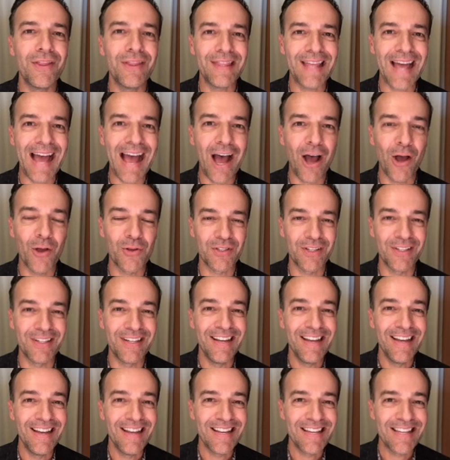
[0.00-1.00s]
thousand
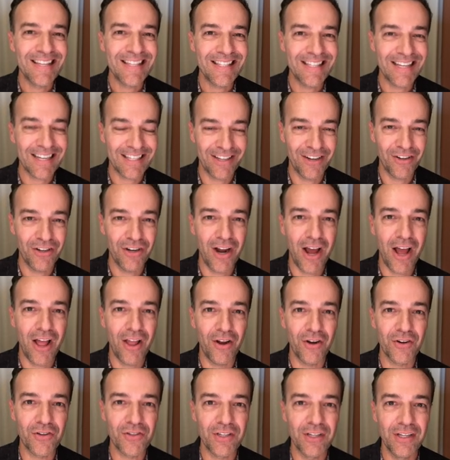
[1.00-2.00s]
six hundred
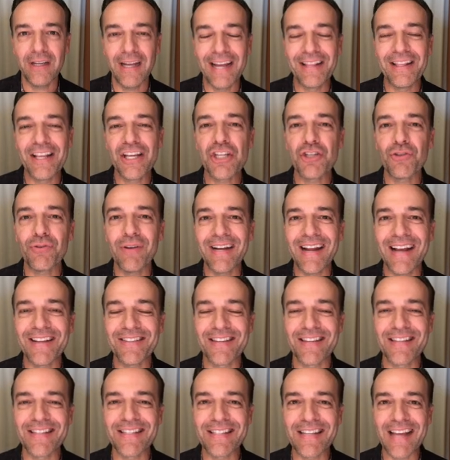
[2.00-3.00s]
dollars. And this trade has
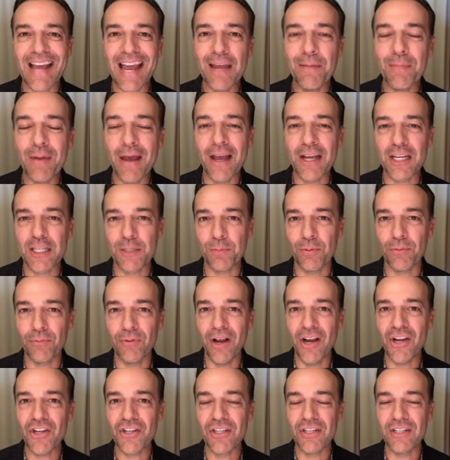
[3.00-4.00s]
the same
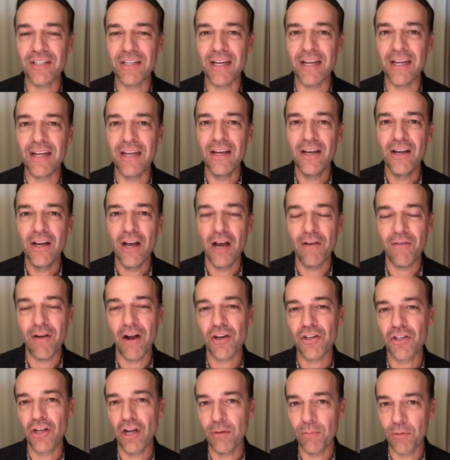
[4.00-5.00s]
expiration day of
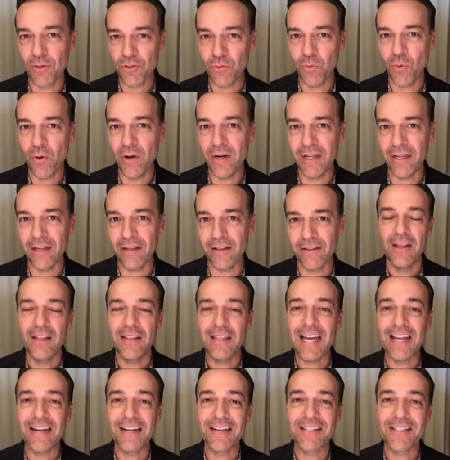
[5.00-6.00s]
October twentieth.
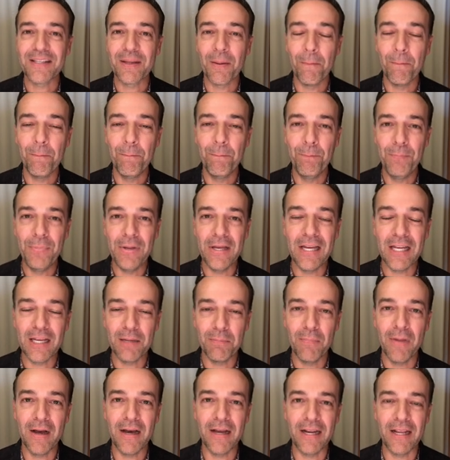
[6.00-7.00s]
That is some big
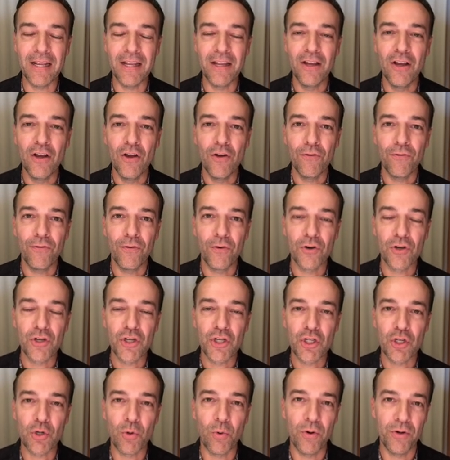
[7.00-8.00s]
money for a
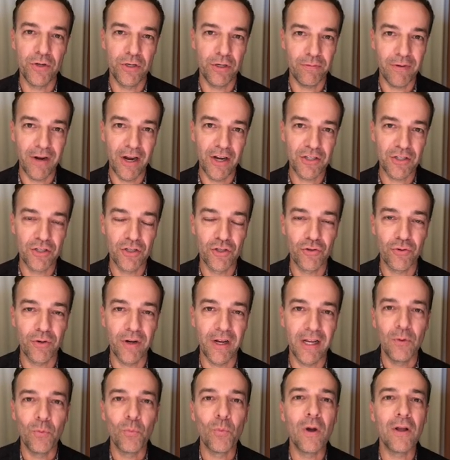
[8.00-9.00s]
short duration
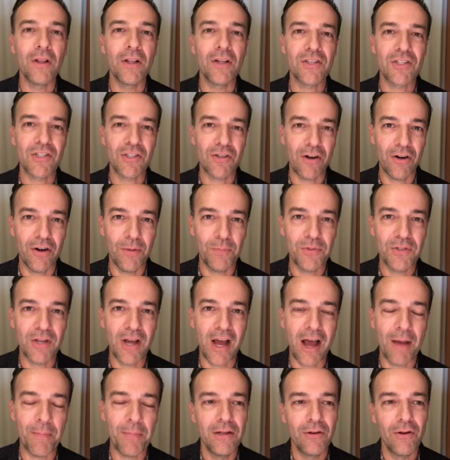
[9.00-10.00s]
trade. Well, let's start up
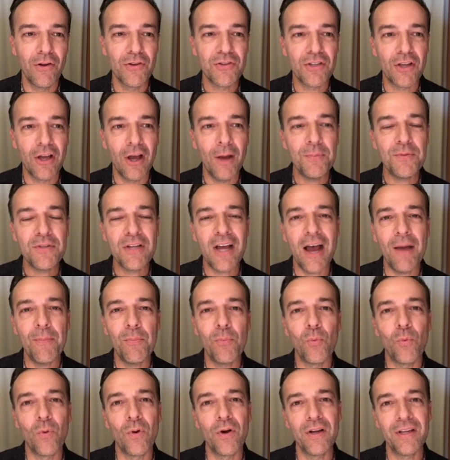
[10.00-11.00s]
top. Notice up
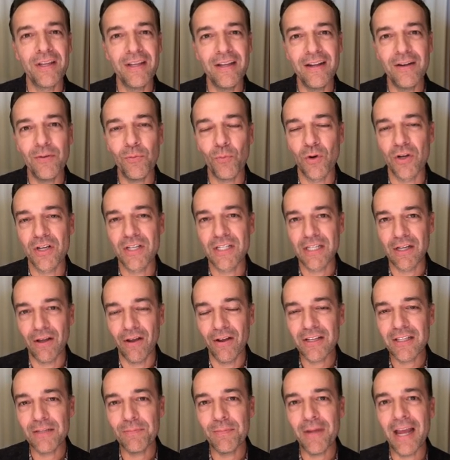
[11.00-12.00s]
top where again, we're
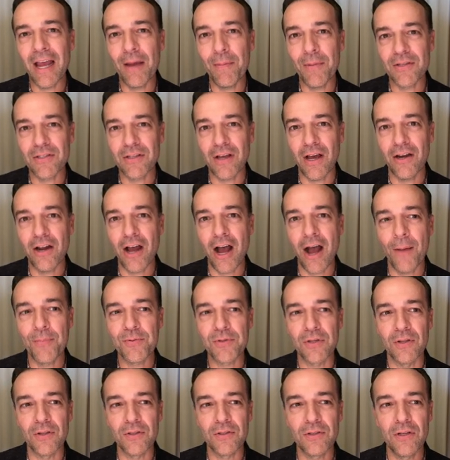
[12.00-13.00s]
selling some Amazon
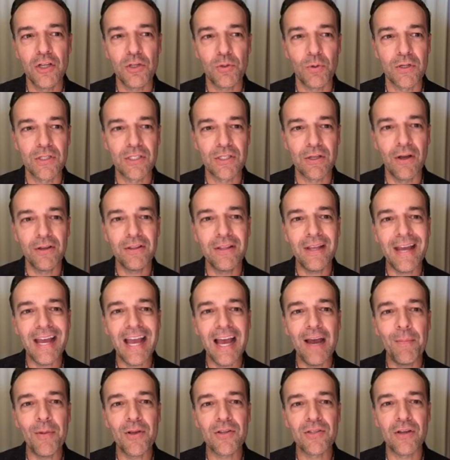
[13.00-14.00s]
options. So we're selling the
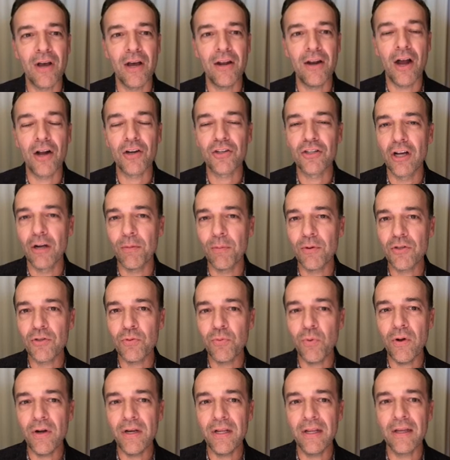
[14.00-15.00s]
Amazon October
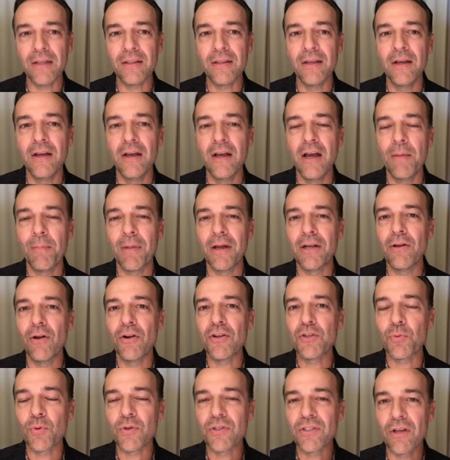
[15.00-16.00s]
twentieth, but
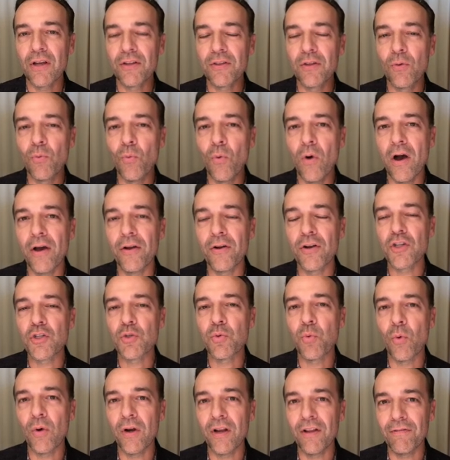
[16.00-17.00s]
notice we're selling the one hundred
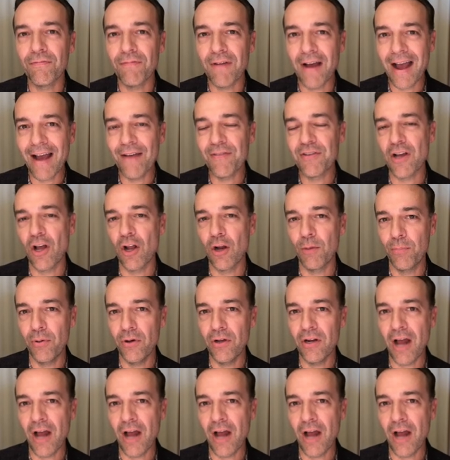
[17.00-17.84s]
twenty-five dollar put